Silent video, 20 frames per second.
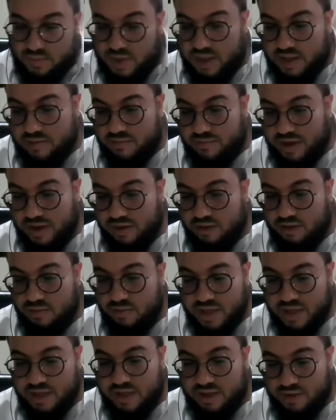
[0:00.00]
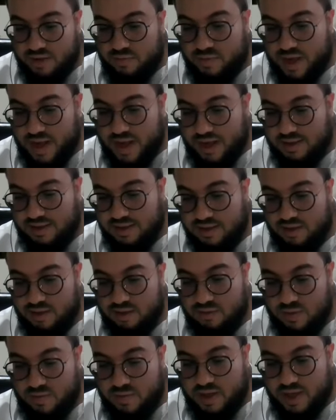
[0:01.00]
They found their money in their bags, and
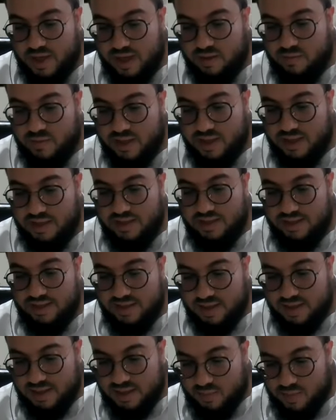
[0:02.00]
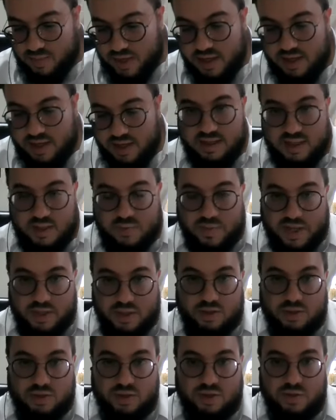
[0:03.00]
so Rabbi Nachman is explaining this
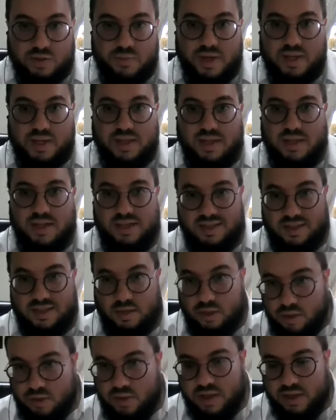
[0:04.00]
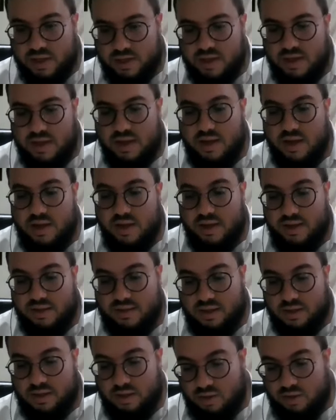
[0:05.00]
pasuk to mean that it's alluding, it's
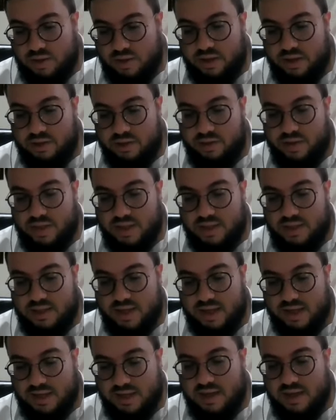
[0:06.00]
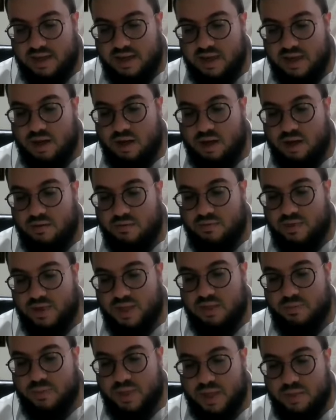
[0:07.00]
alluding to this idea of
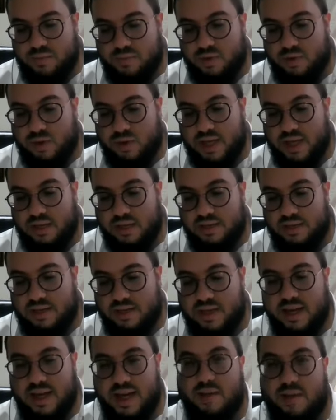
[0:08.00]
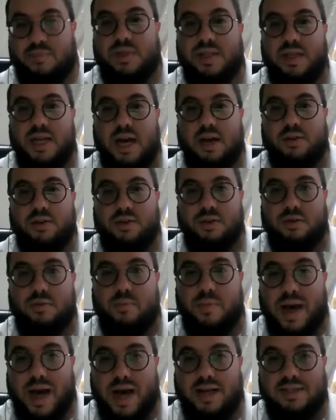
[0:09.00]
the people that they empty out their
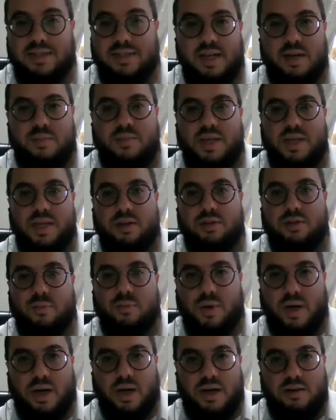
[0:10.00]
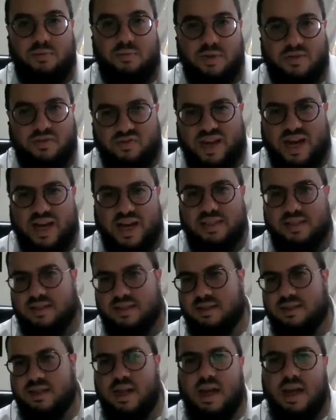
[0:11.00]
bags, they empty out their body with
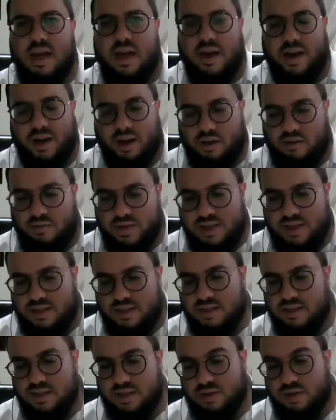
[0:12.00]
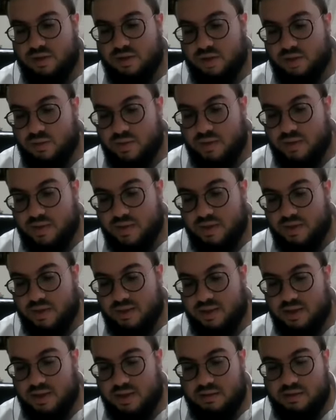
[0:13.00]
fasts and all these things that they're doing, but
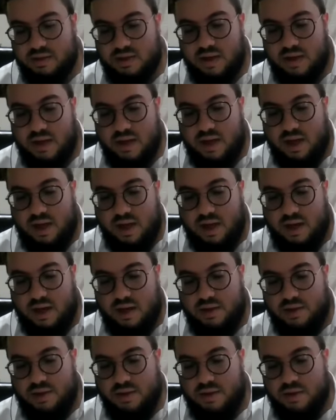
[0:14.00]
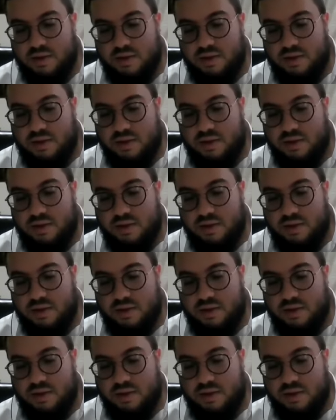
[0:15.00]
still, uh, the